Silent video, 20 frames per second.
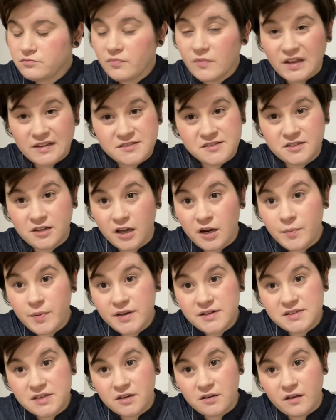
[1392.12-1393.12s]
it's not a
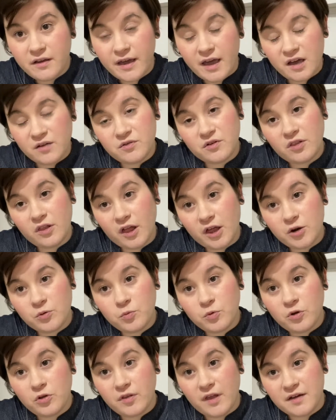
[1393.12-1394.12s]
big deal. I have a lot of
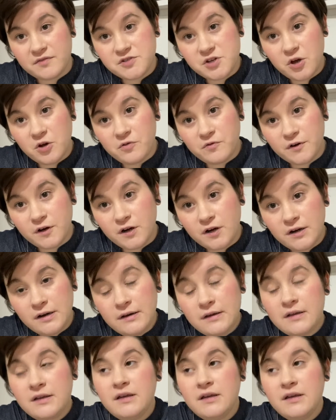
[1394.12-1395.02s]
wool left over.